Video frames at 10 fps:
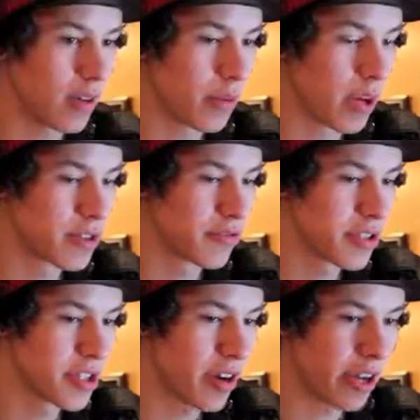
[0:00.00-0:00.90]
When I was
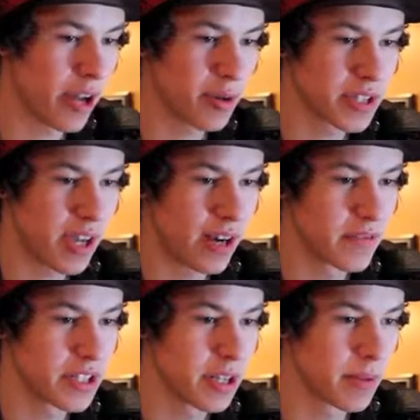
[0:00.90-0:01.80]
first starting out, it was kind of
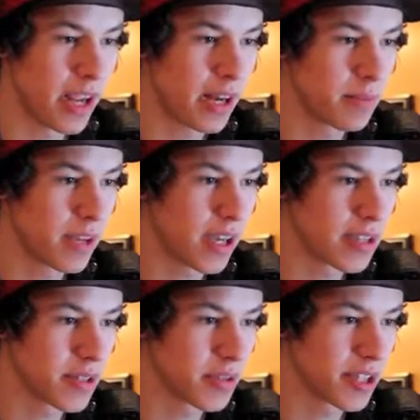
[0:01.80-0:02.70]
intimidating
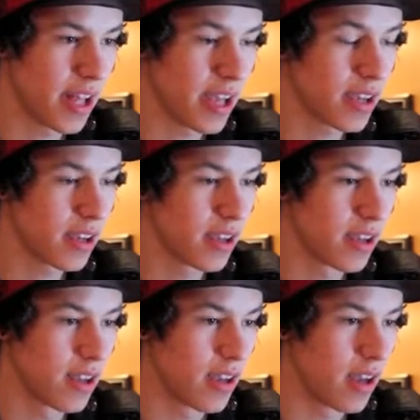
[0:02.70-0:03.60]
because it was like
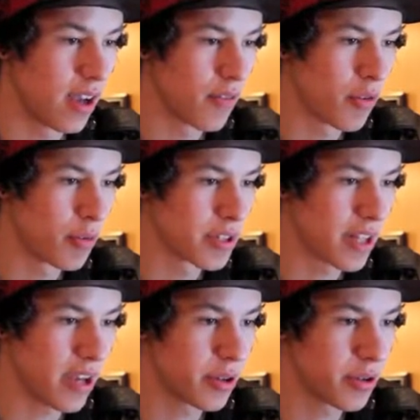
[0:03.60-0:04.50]
everyone was
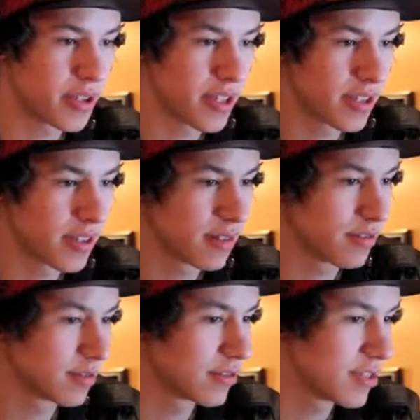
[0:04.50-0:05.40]
like, "Who's this
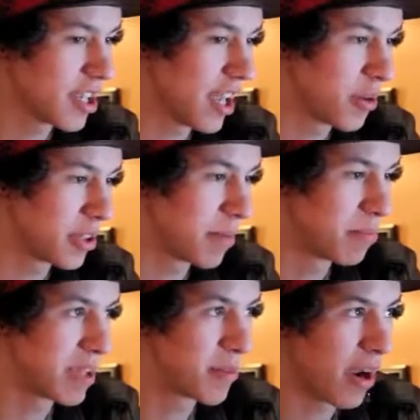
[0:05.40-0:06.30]
kid with the
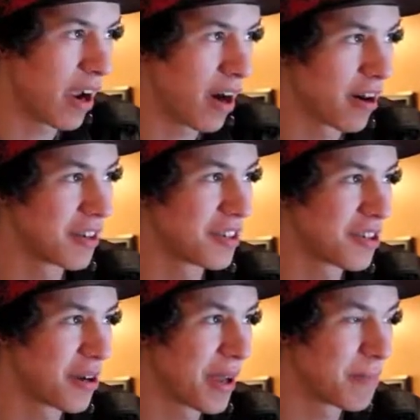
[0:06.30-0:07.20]
Bieber hair?" And you
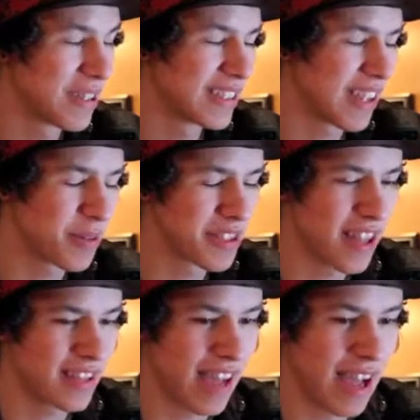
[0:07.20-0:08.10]
know what I mean? Like it was
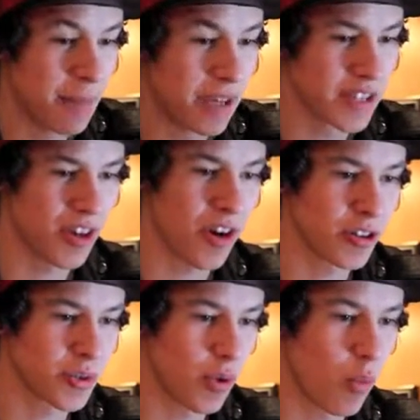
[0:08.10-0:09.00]
like that, and my
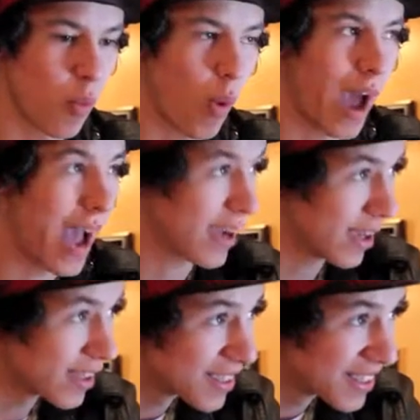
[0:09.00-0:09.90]
songs were whack.